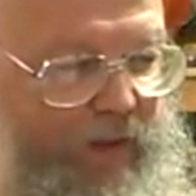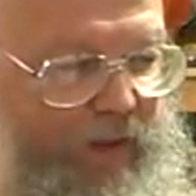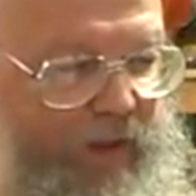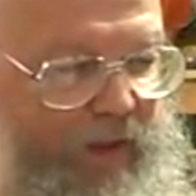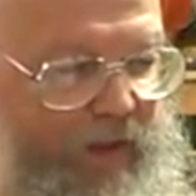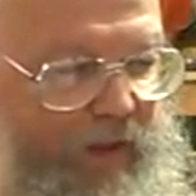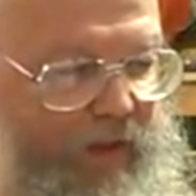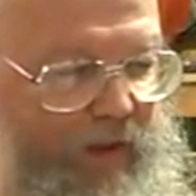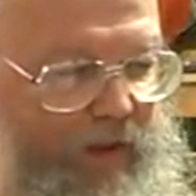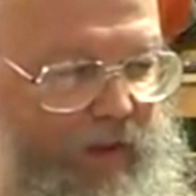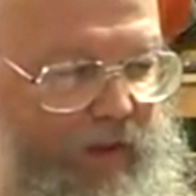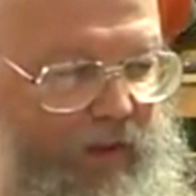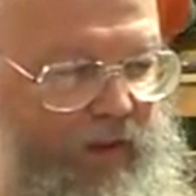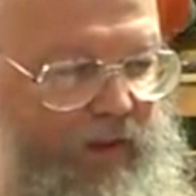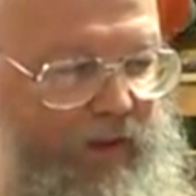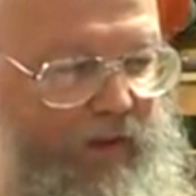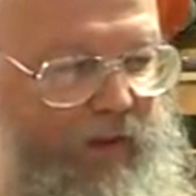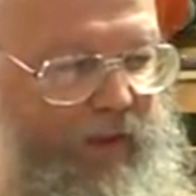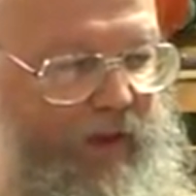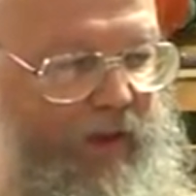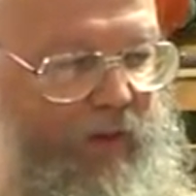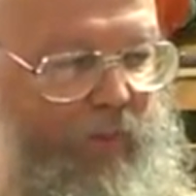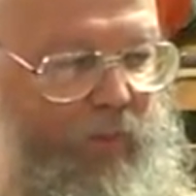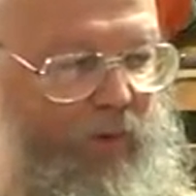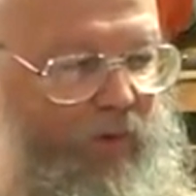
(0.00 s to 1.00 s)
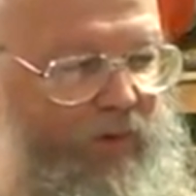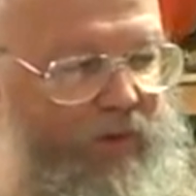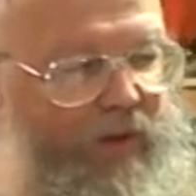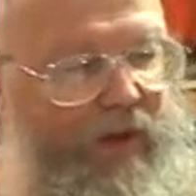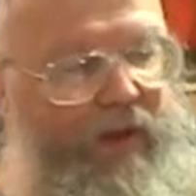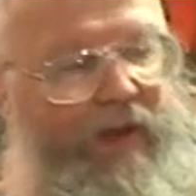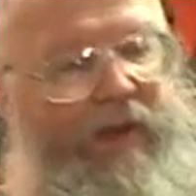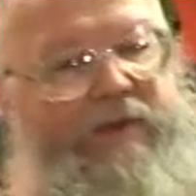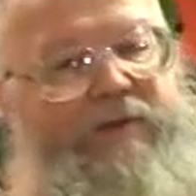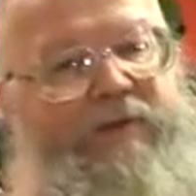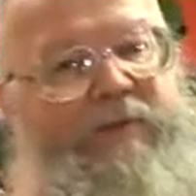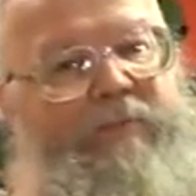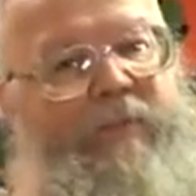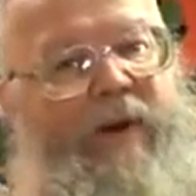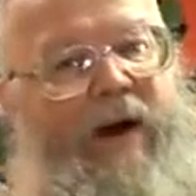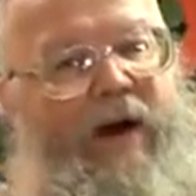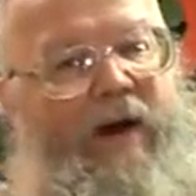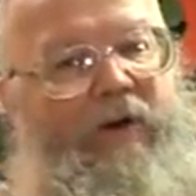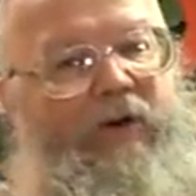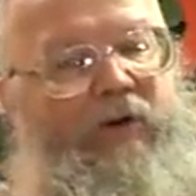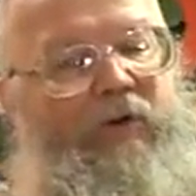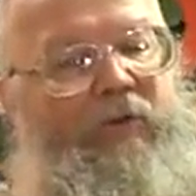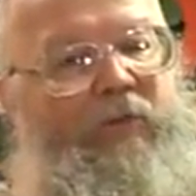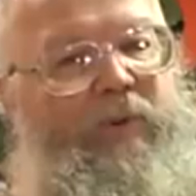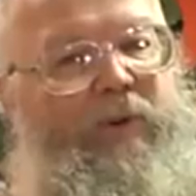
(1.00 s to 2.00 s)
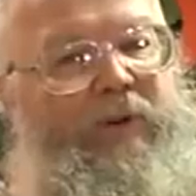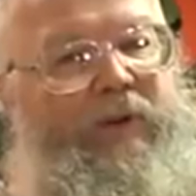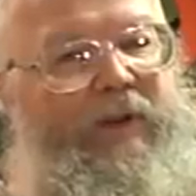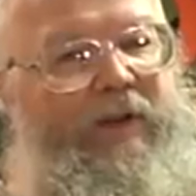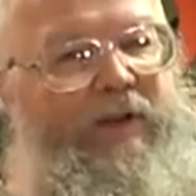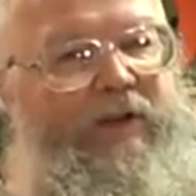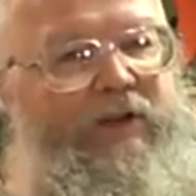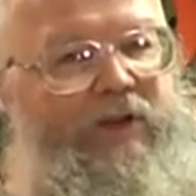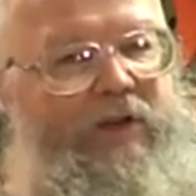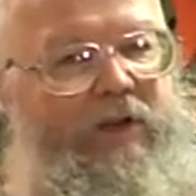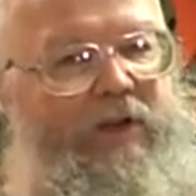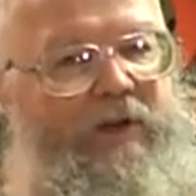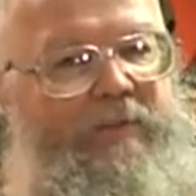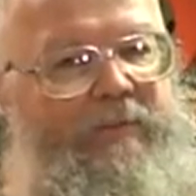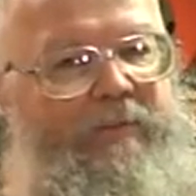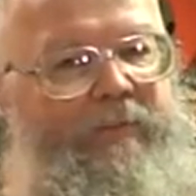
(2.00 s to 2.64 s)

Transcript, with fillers: Can, uh, can it work today as a modern religion?